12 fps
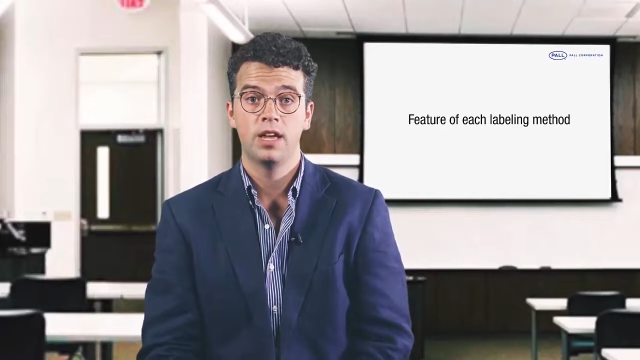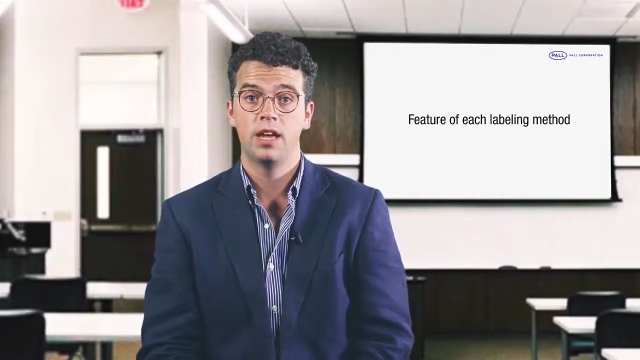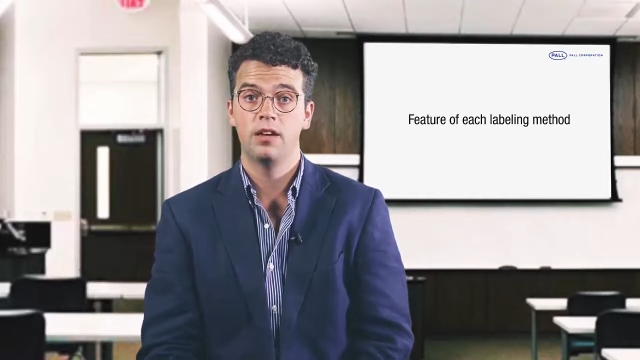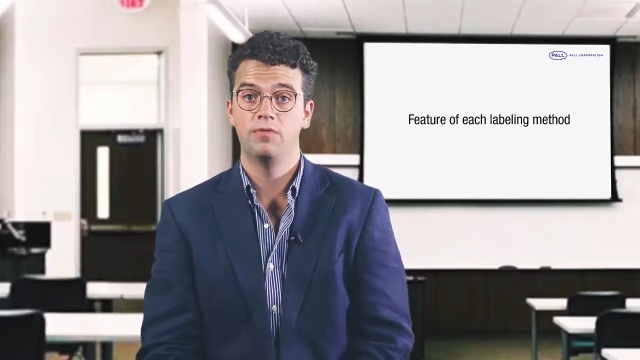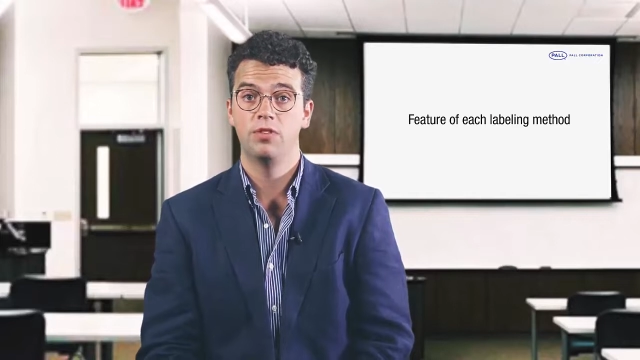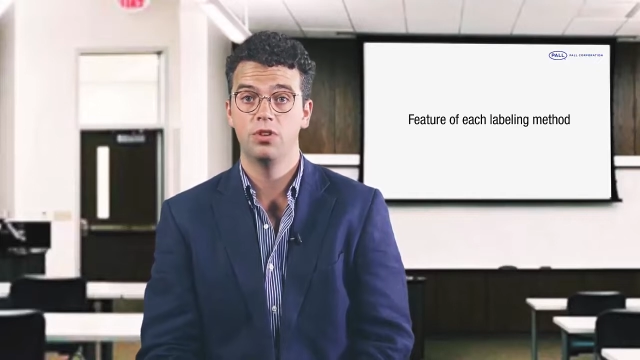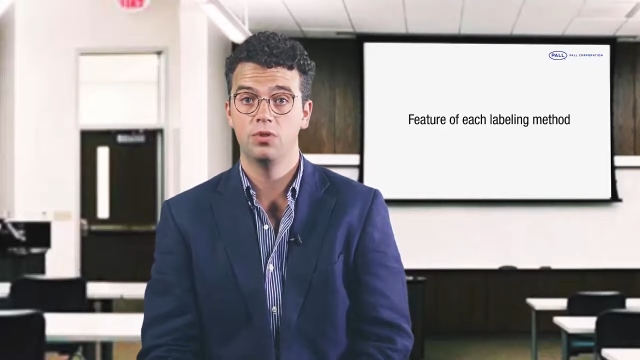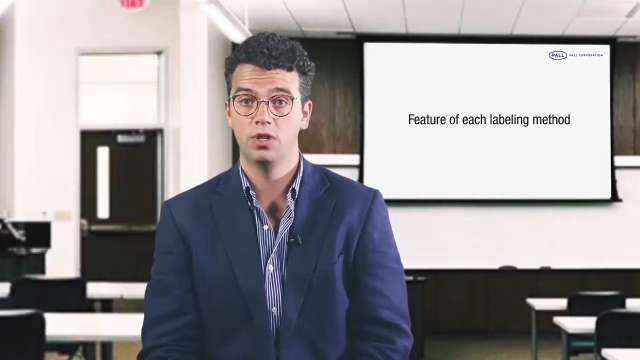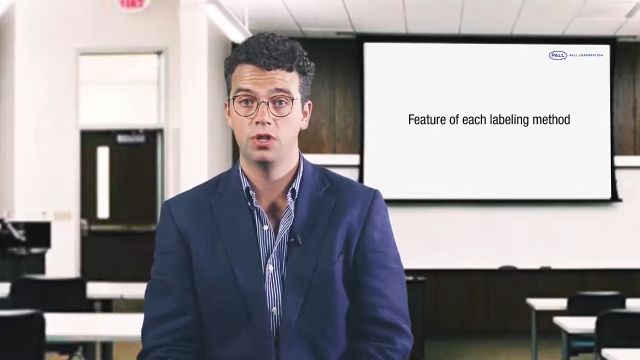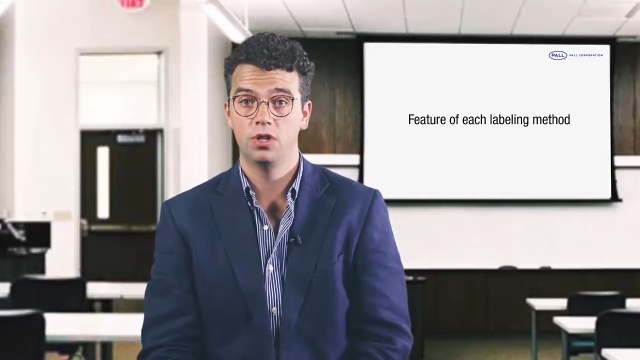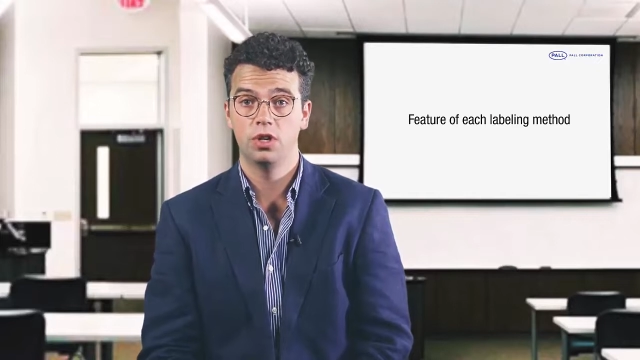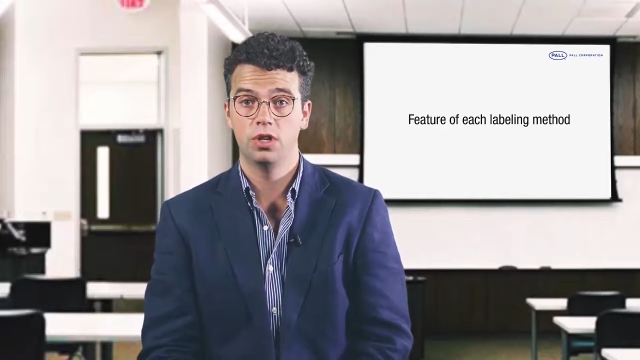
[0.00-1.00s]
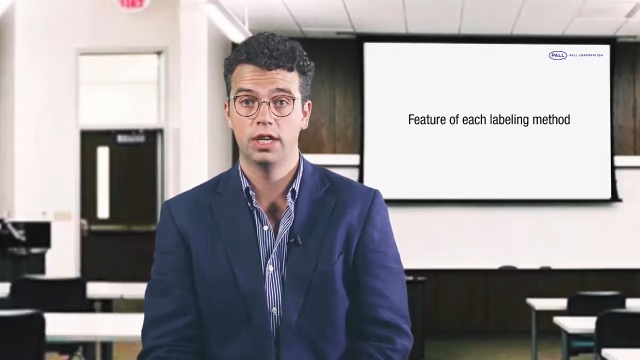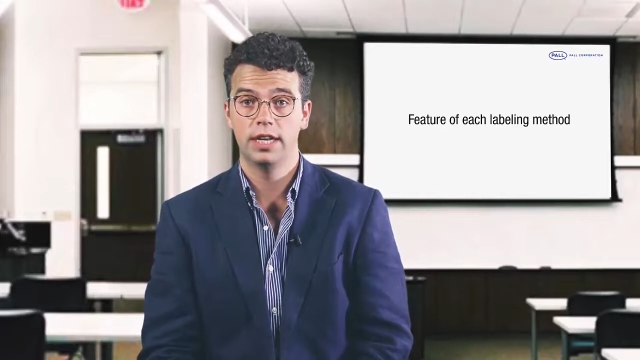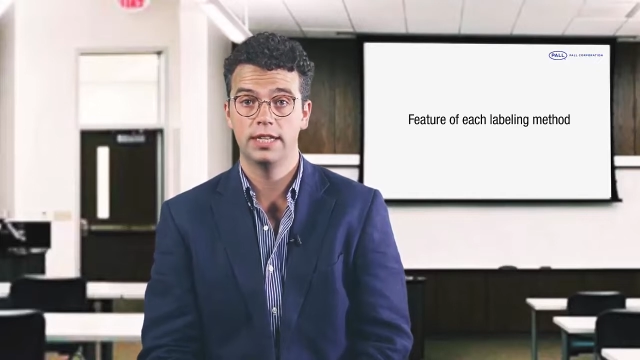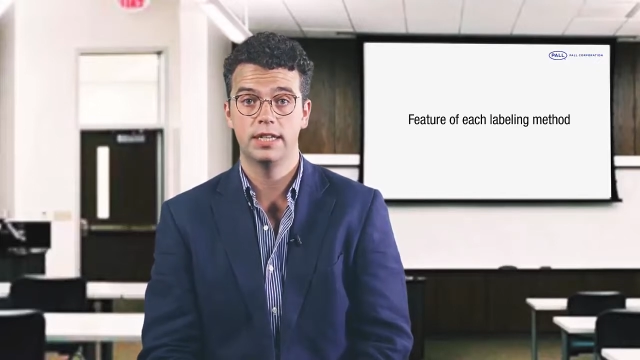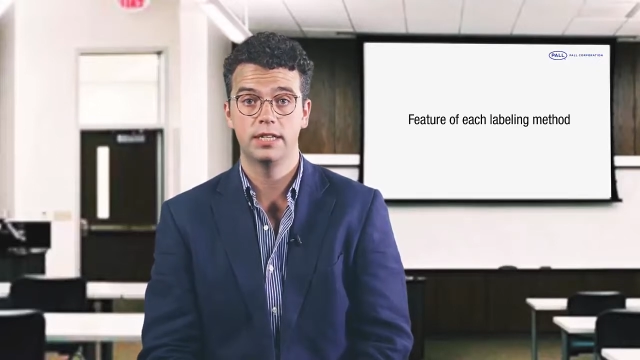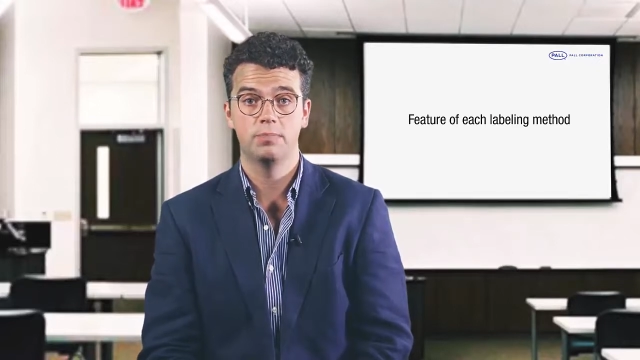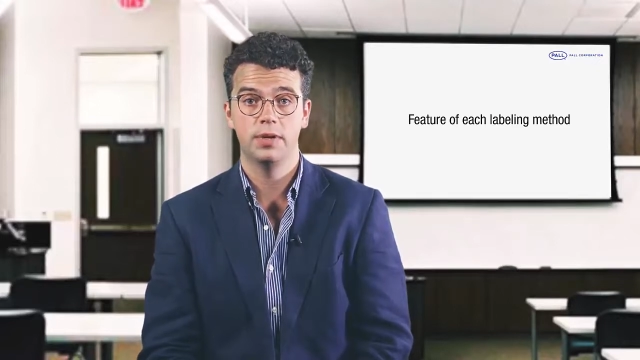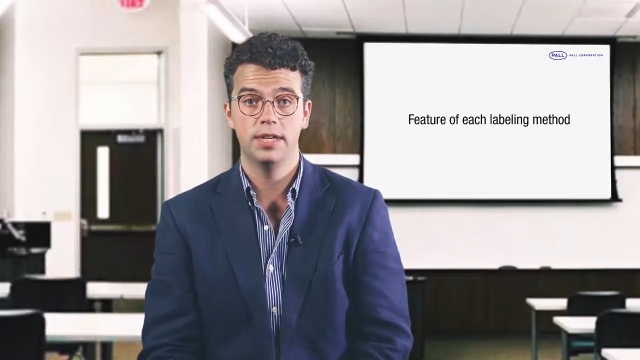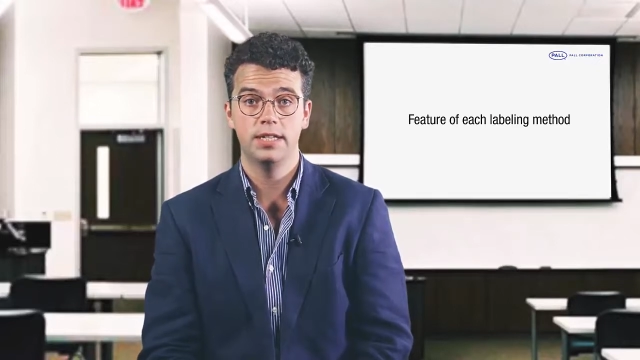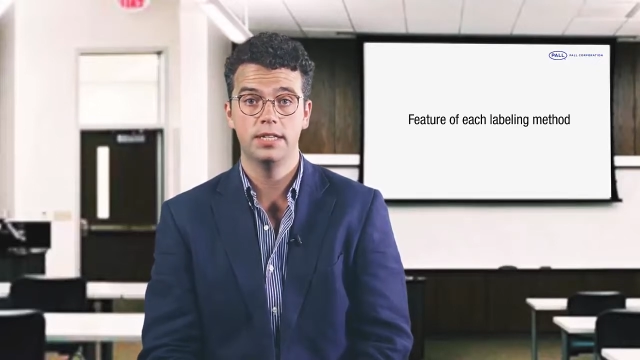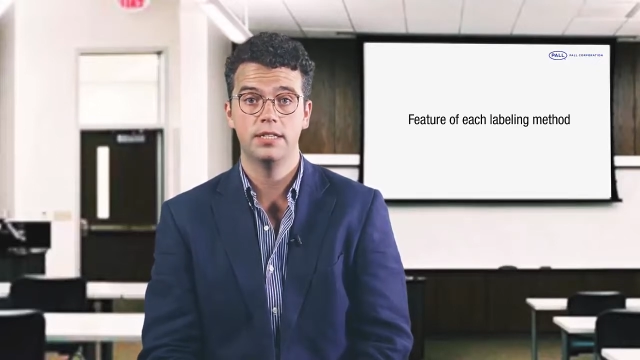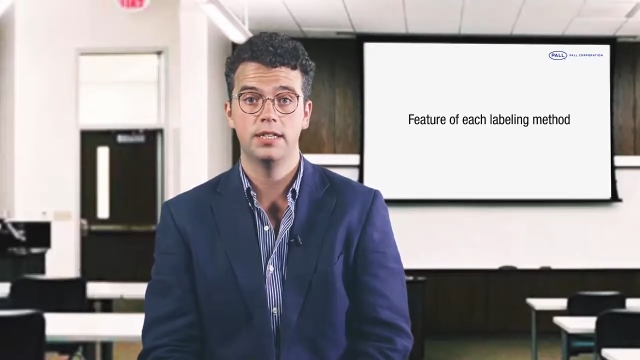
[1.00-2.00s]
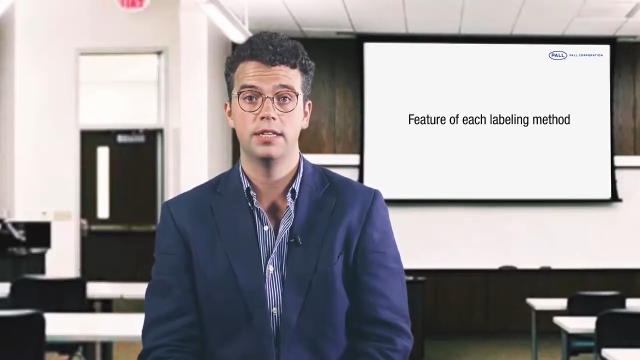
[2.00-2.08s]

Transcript: If you're using colored latex beads,